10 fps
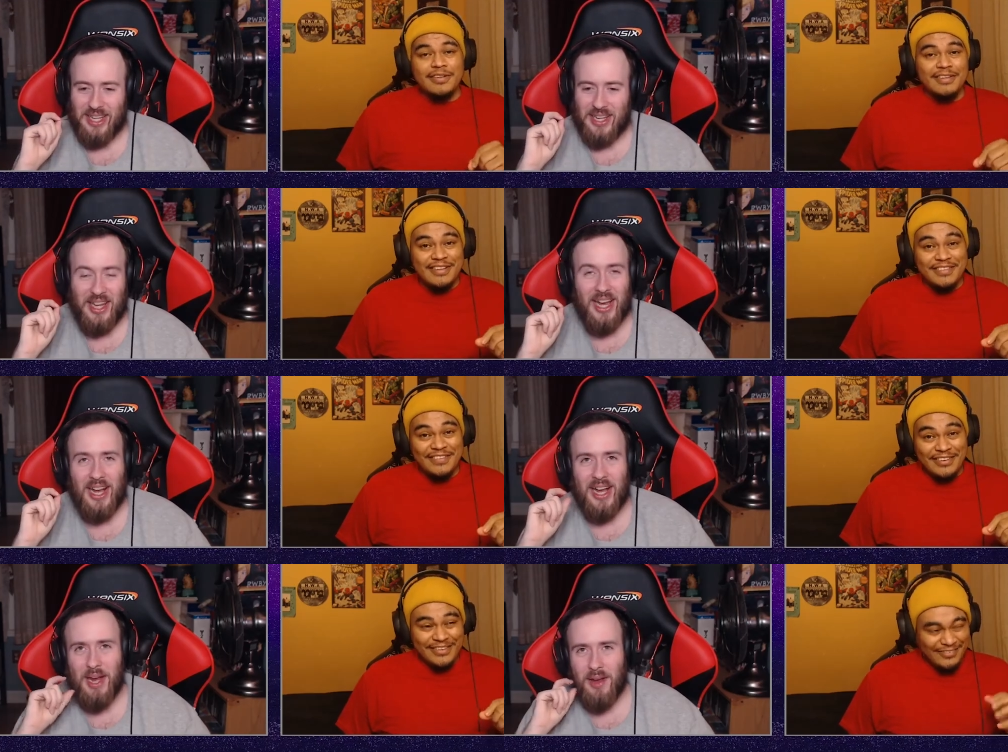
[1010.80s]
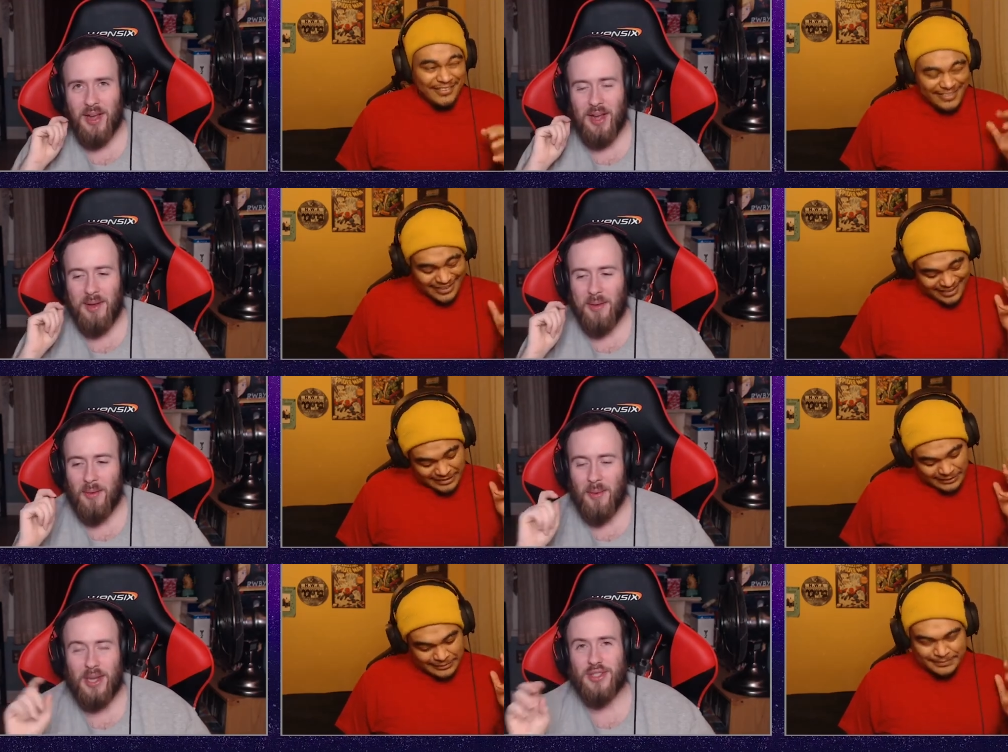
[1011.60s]
Speaker 1: yeah, but I was I, like, what the?
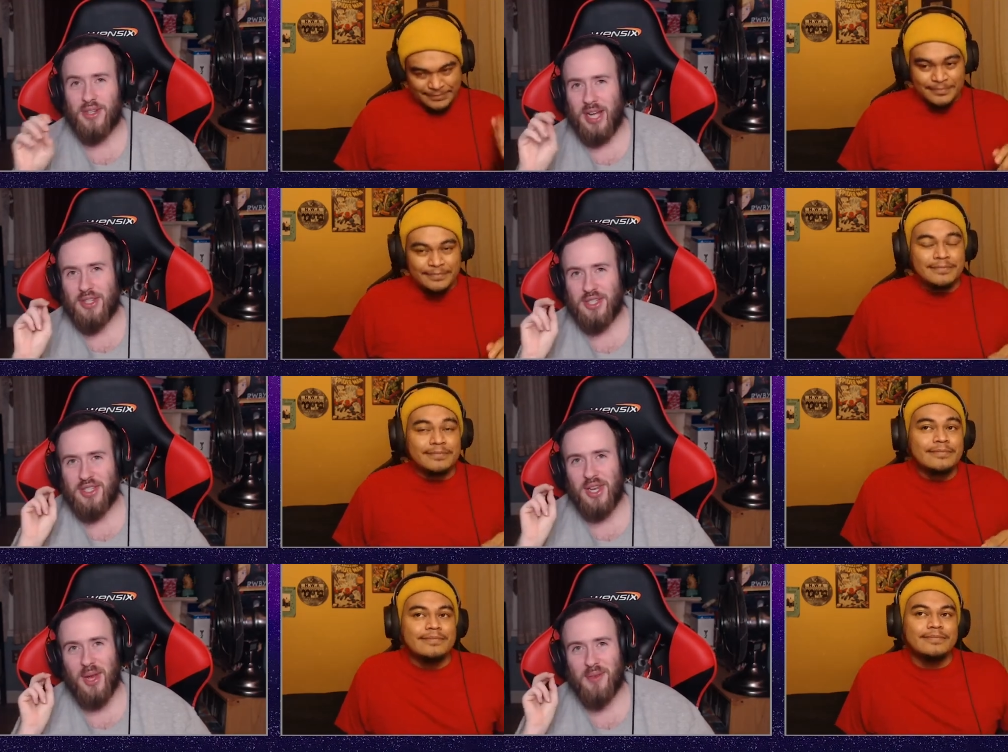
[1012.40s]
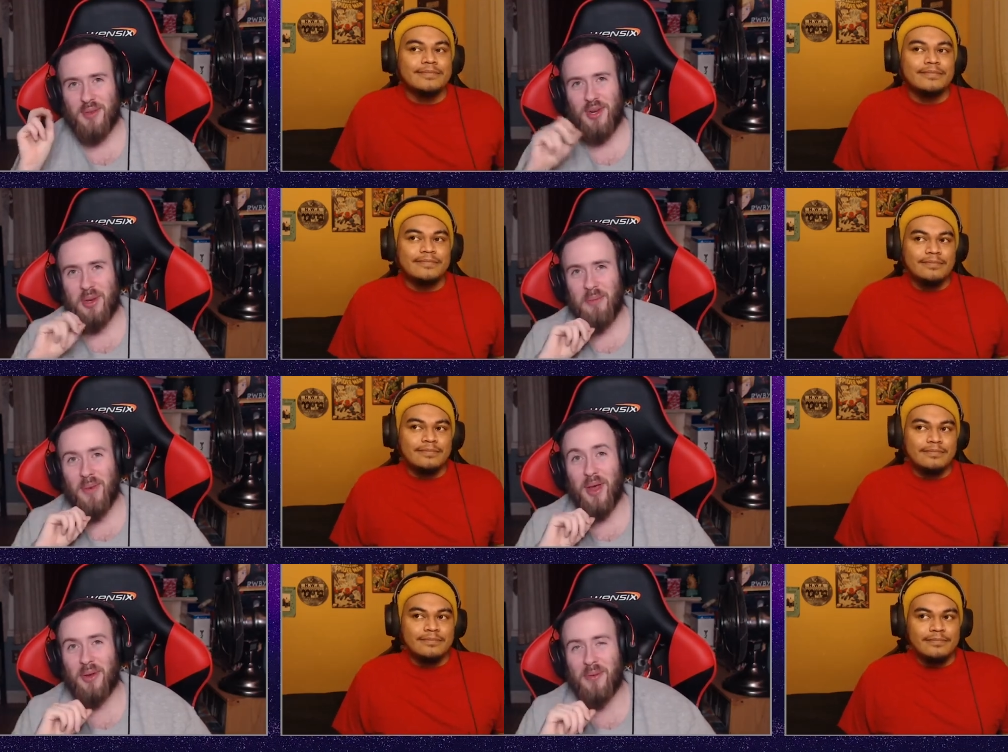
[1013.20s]
Mine turned out just enough where it didn't
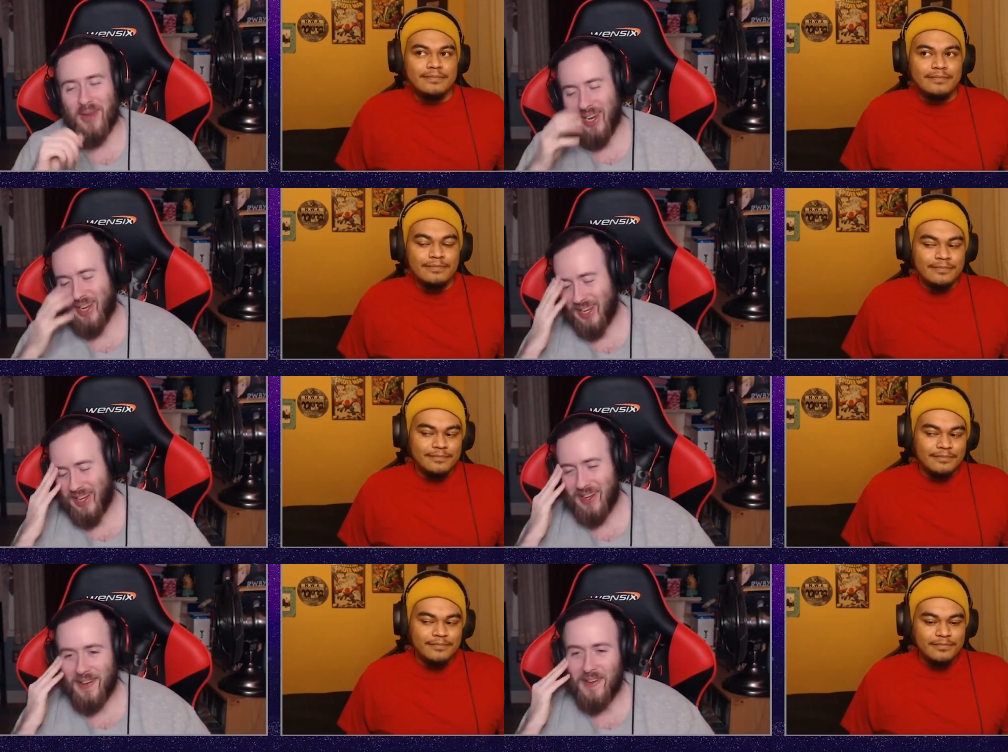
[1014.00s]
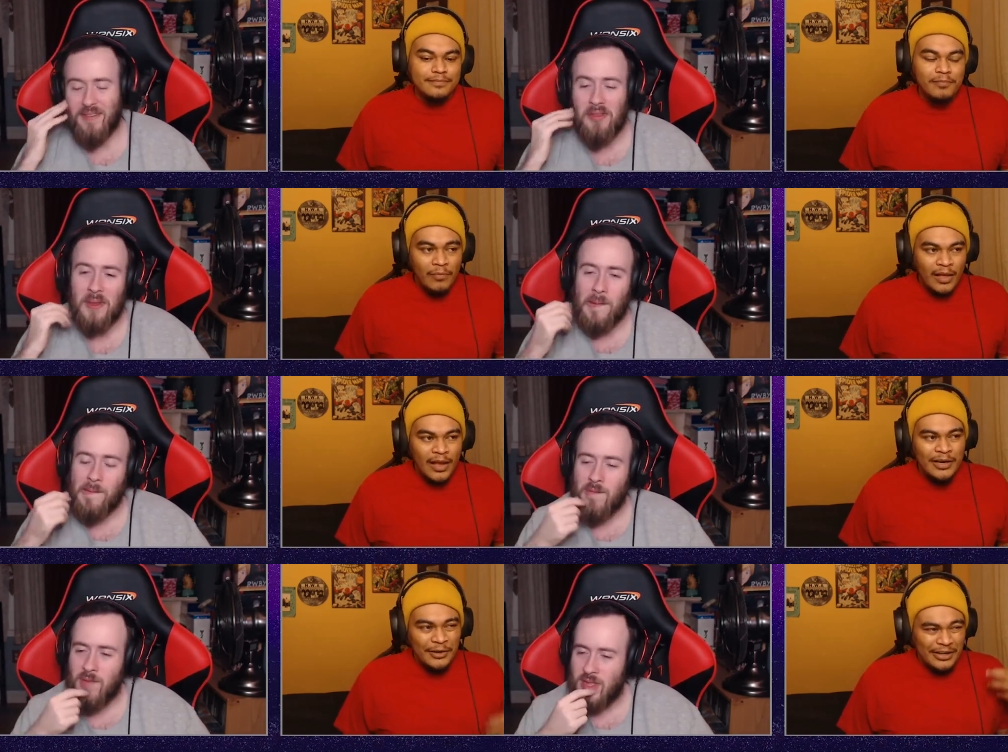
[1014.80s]
bother me.
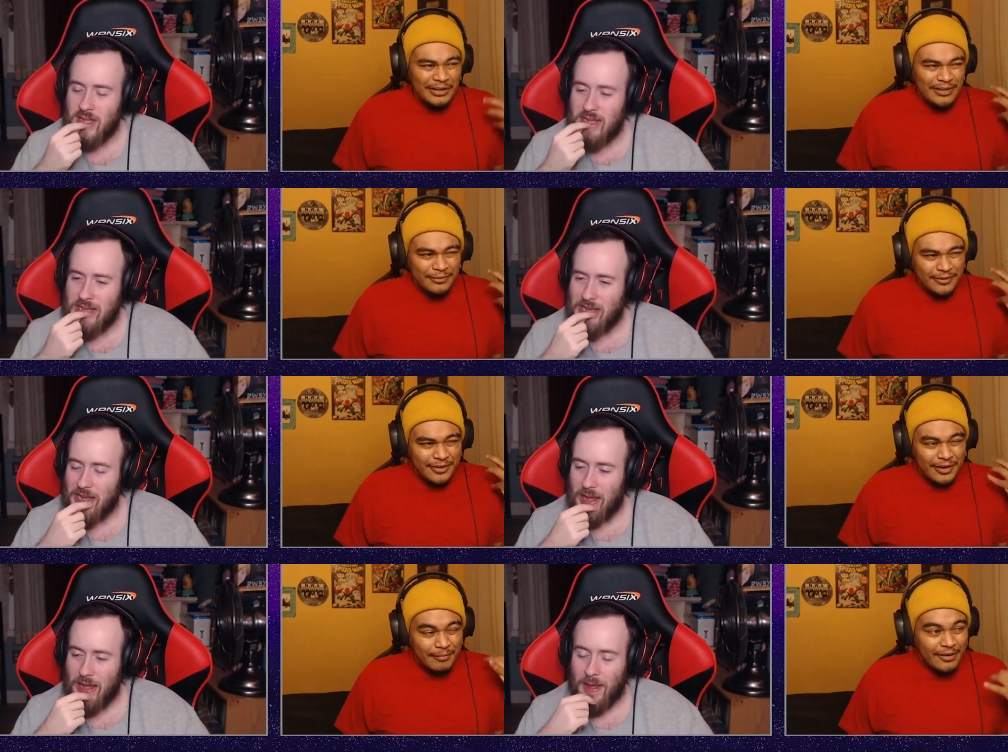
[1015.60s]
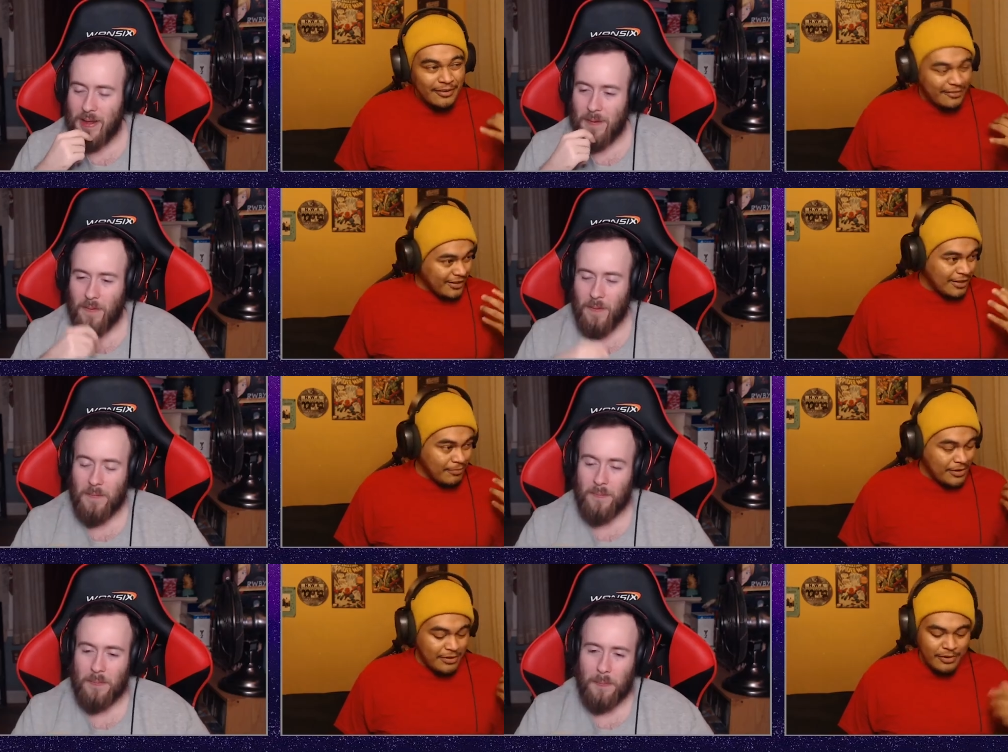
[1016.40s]
Speaker 2: I heard it. I'm like, Ring. I'm like, oh my god,
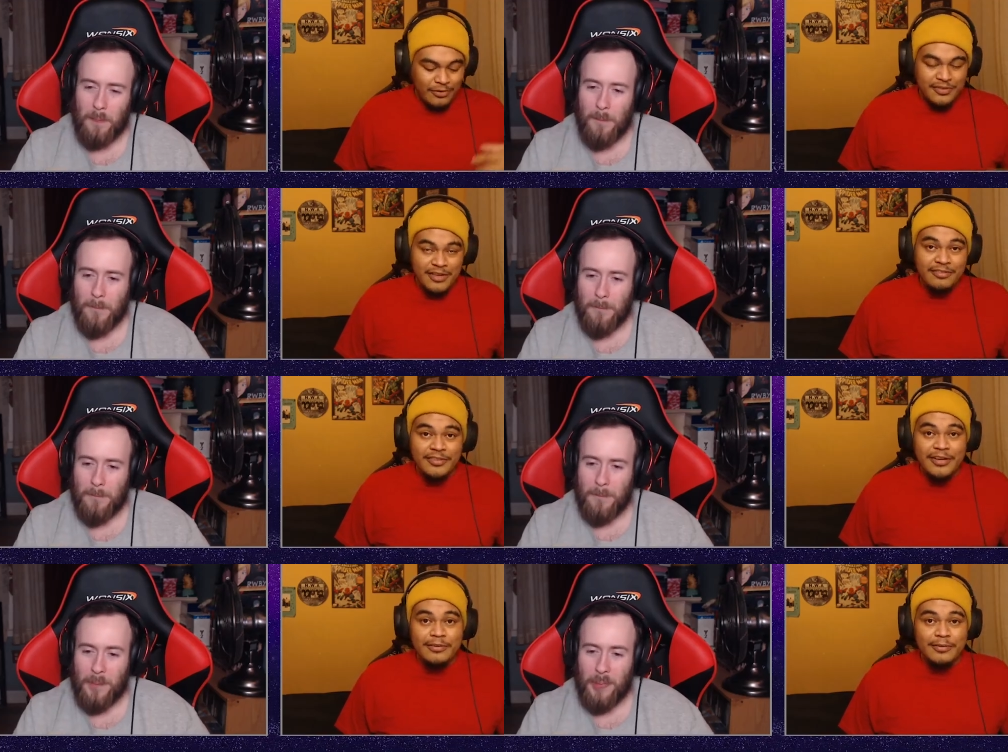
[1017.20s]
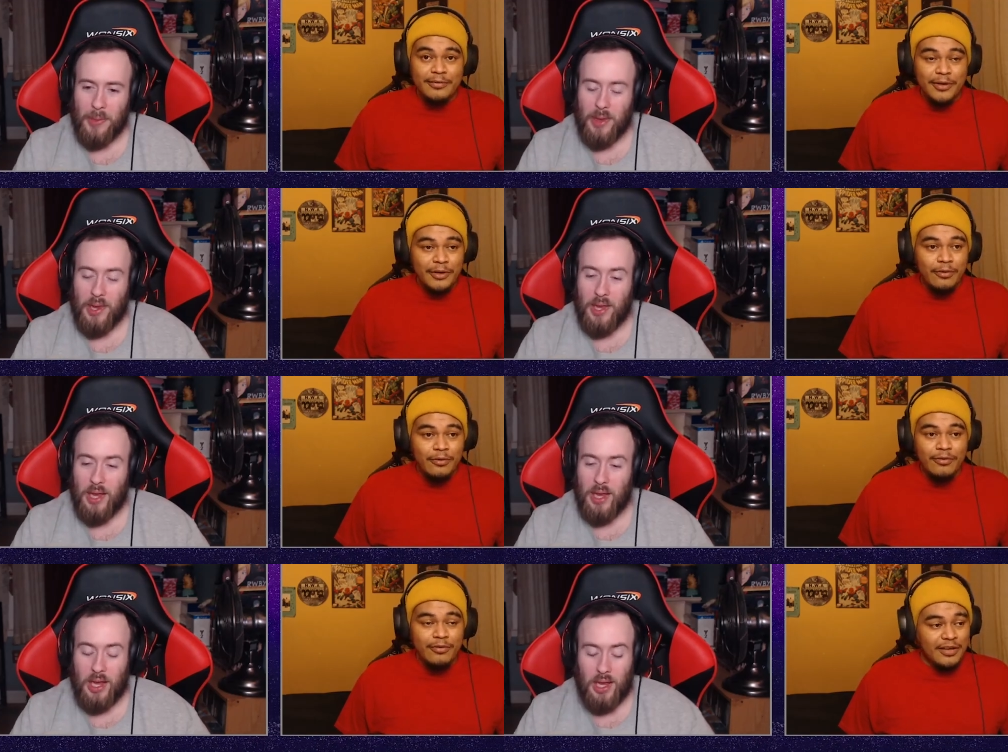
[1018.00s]
I'm probably gonna go deaf now. Where to
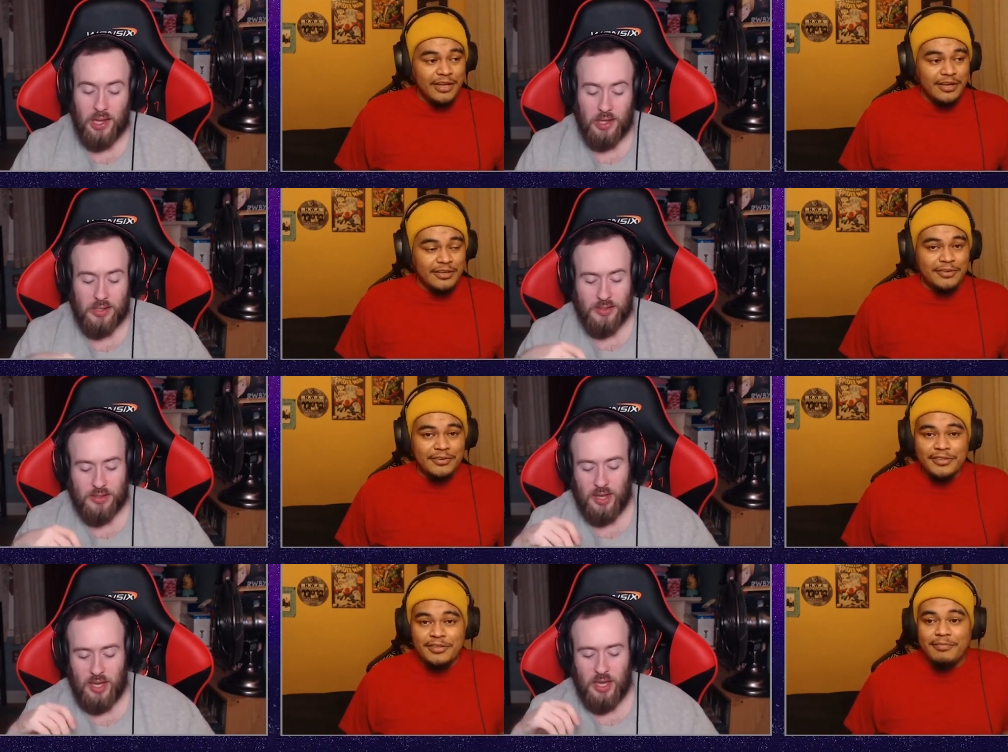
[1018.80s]
go, Kanganishu?